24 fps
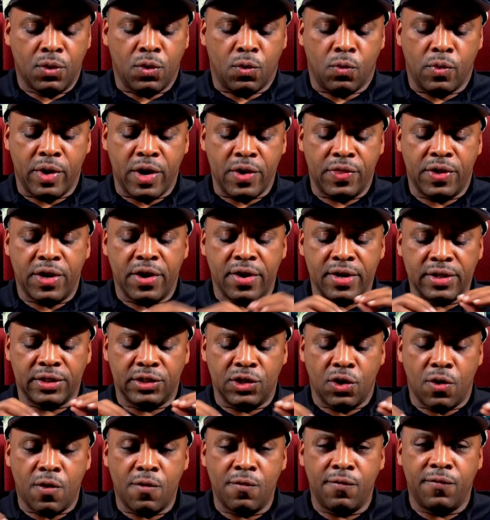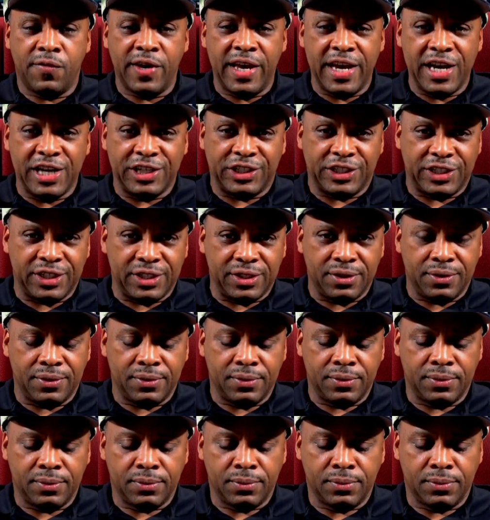where there is no vision,